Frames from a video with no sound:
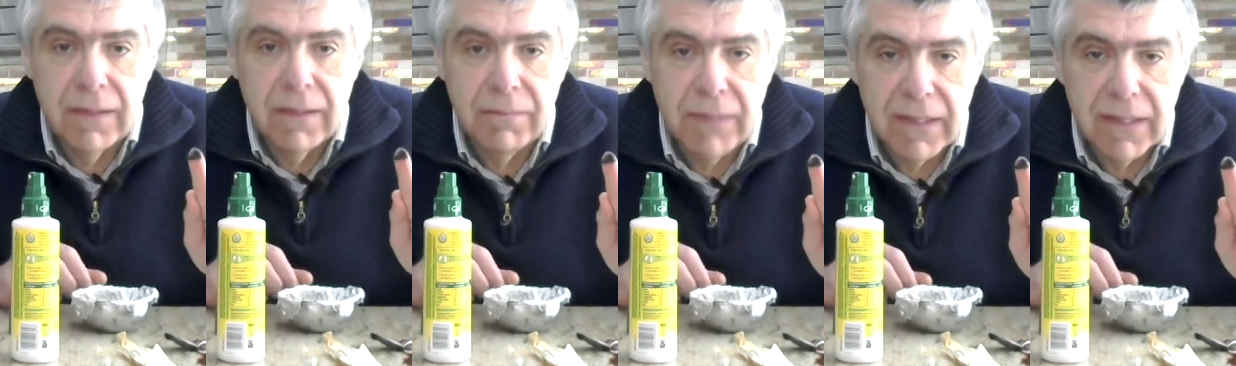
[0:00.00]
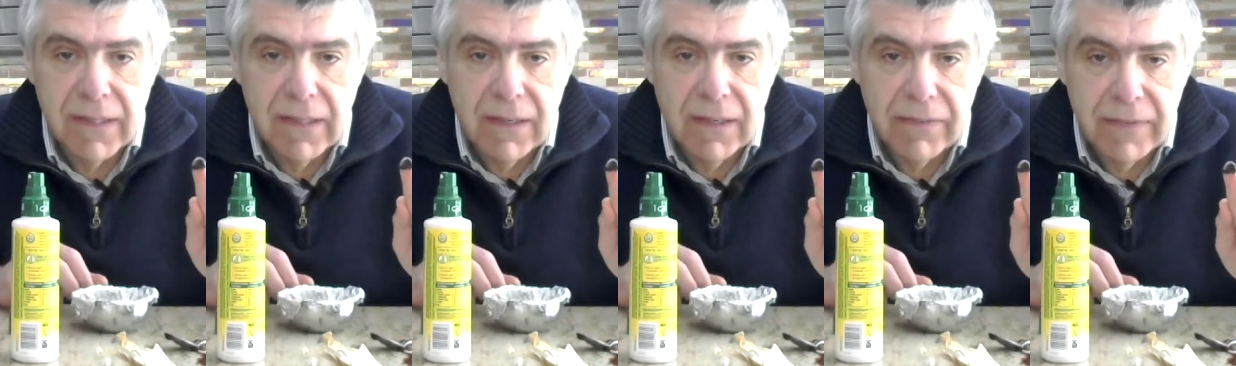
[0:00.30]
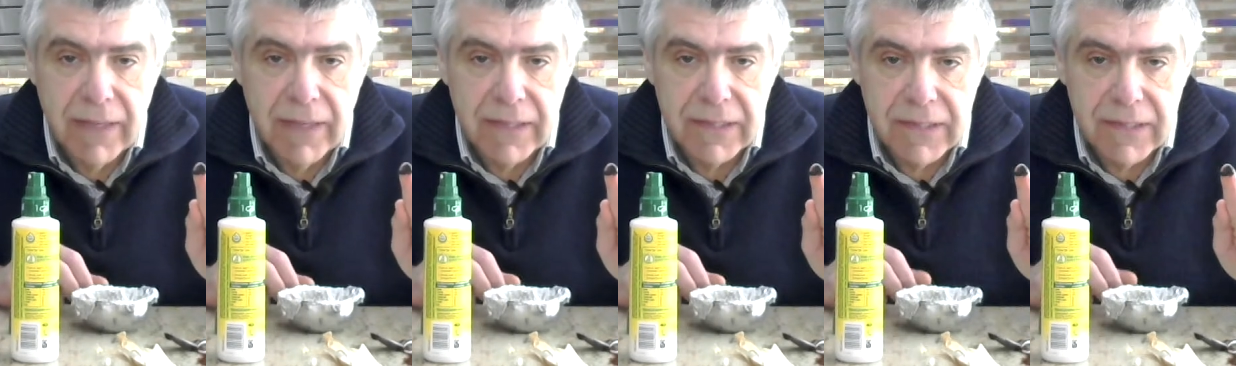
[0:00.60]
but
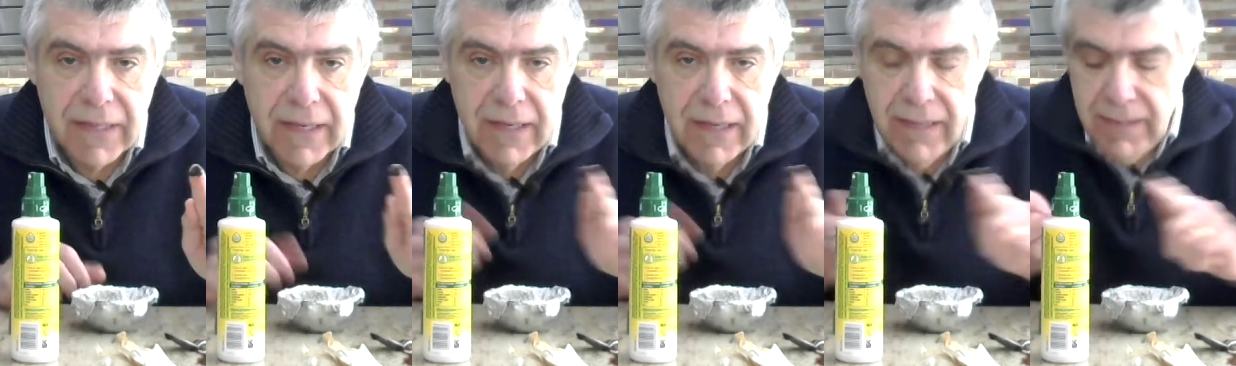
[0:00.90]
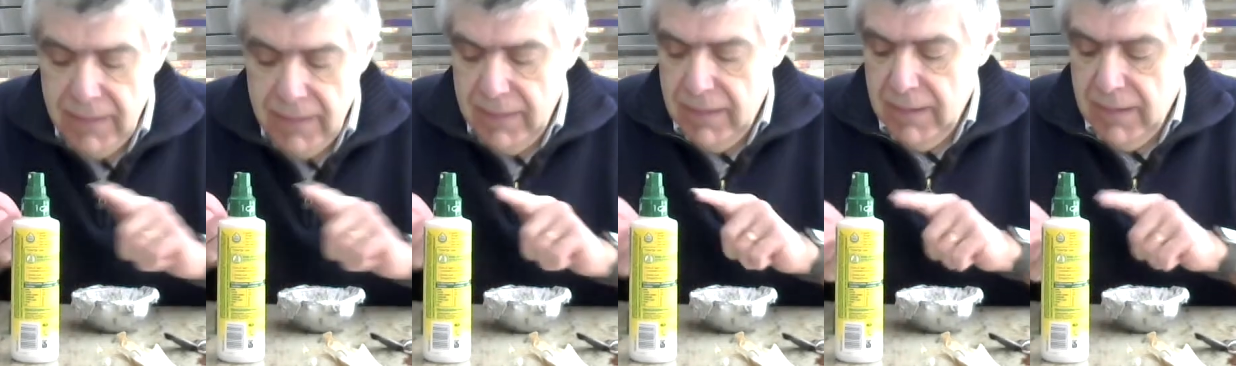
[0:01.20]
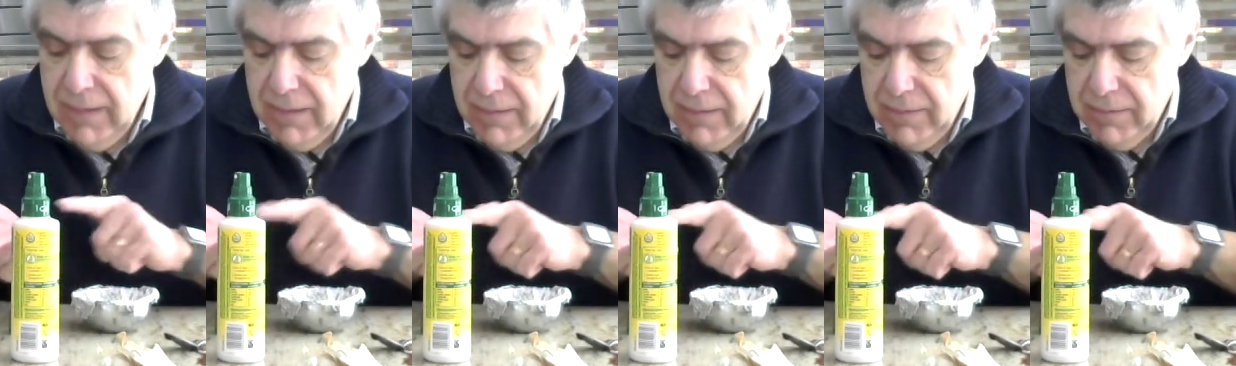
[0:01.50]
enough ash there,
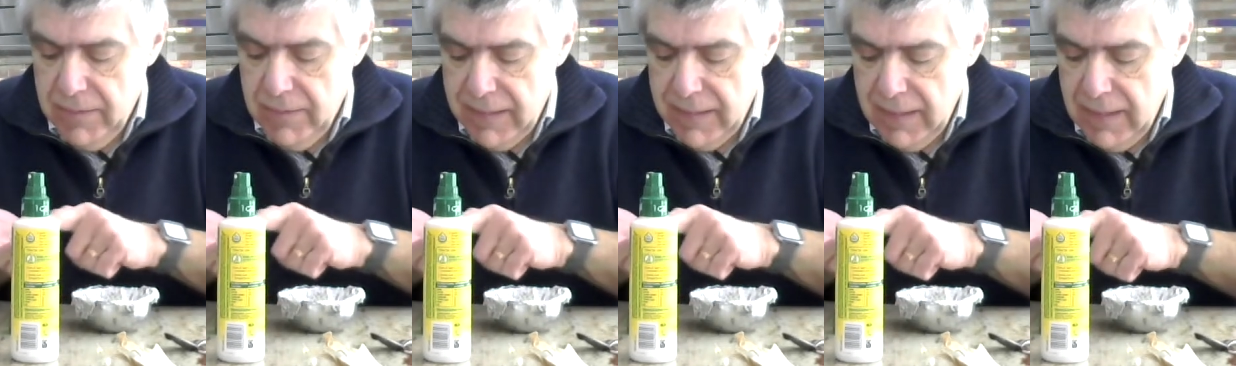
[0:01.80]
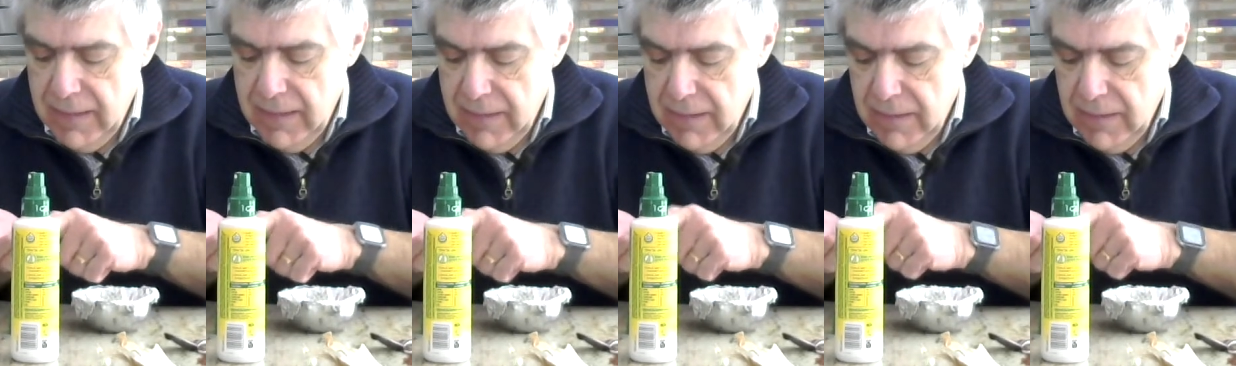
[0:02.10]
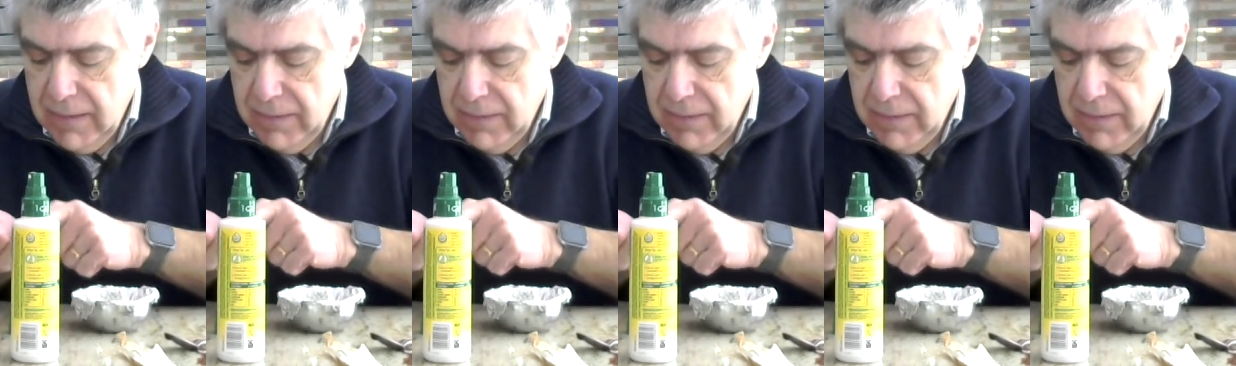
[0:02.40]
ready